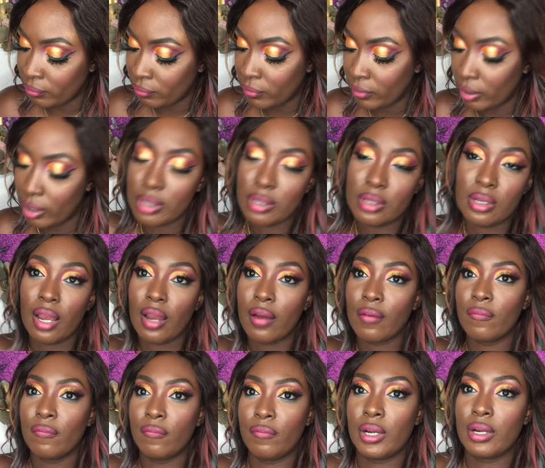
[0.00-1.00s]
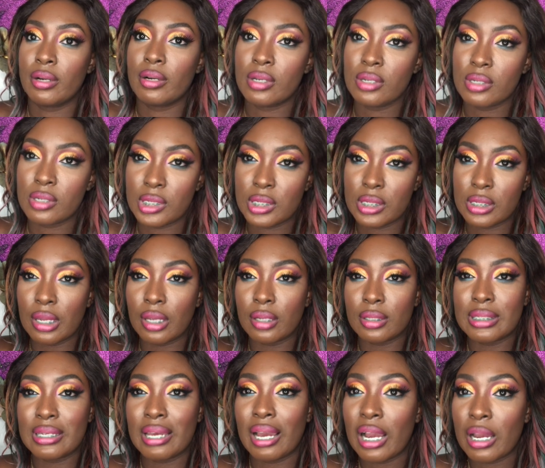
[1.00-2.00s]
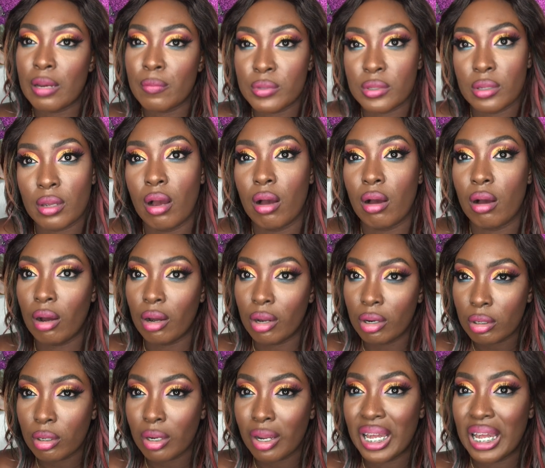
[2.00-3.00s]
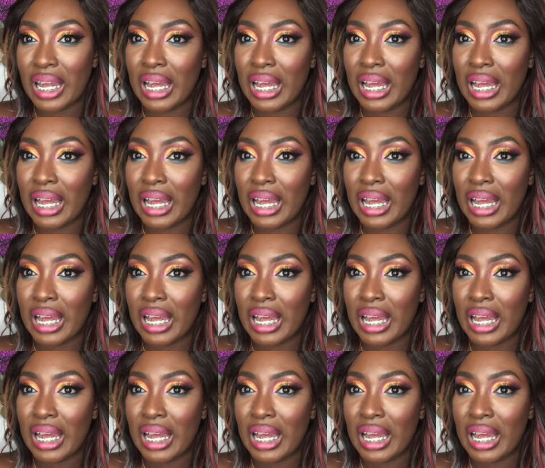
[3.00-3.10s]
because they have various types on